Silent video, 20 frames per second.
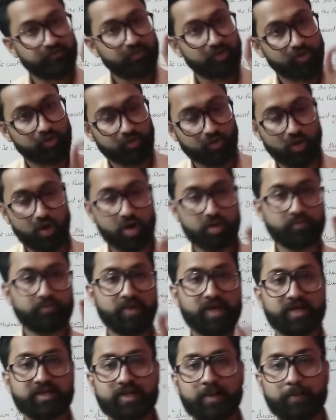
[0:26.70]
withdrawn
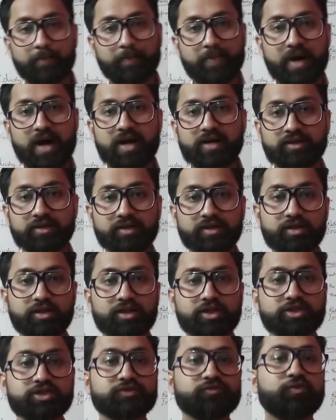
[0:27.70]
by the
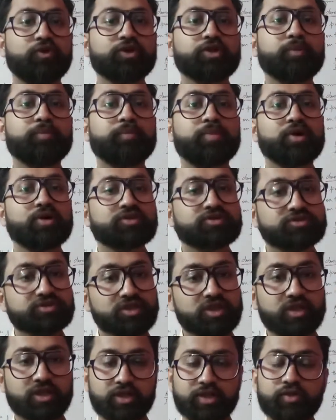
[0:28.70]
partners for the
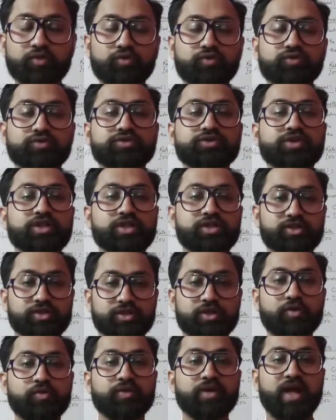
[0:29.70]
personal use is
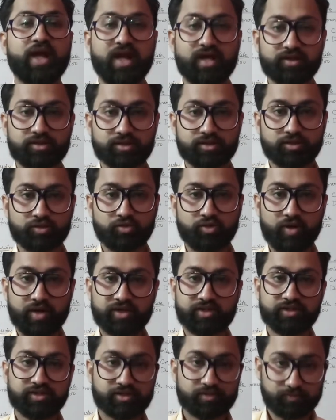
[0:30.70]
known as
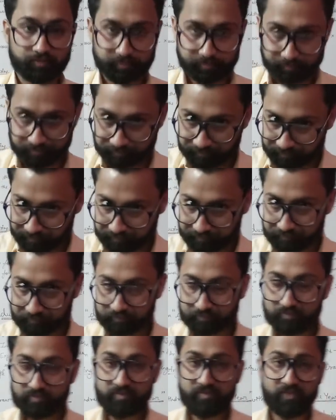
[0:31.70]
drawings.
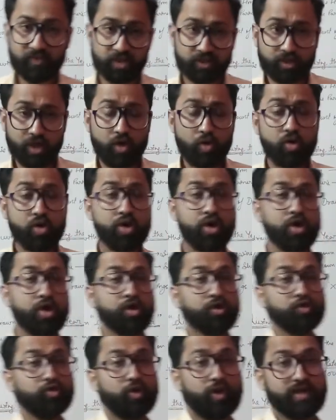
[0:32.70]
Now,
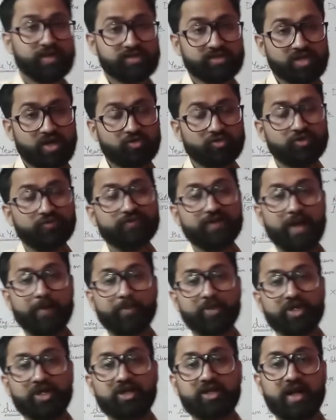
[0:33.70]
drawings out of
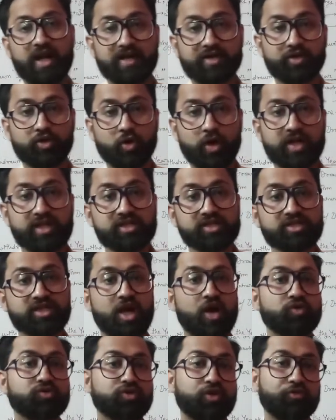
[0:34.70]
capital and drawings
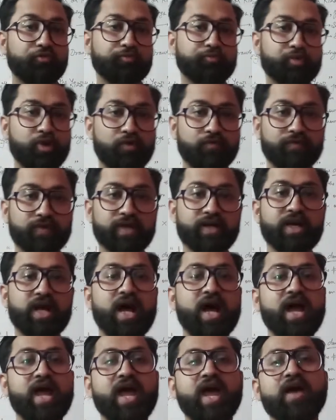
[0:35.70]
out of profit,
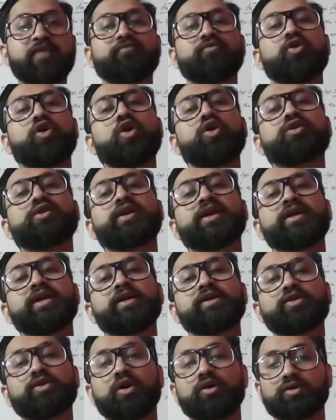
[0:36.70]
I have
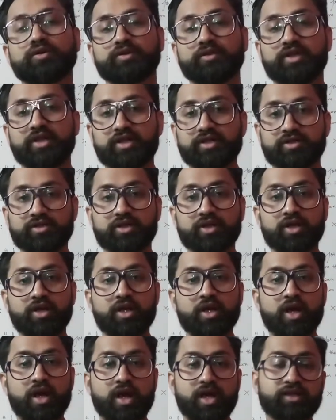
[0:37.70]
already taught this
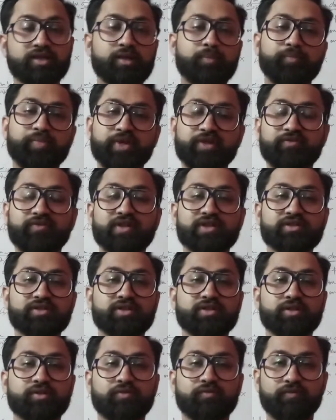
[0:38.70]
in the
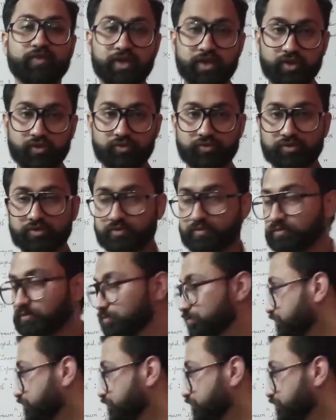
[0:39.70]
previous videos.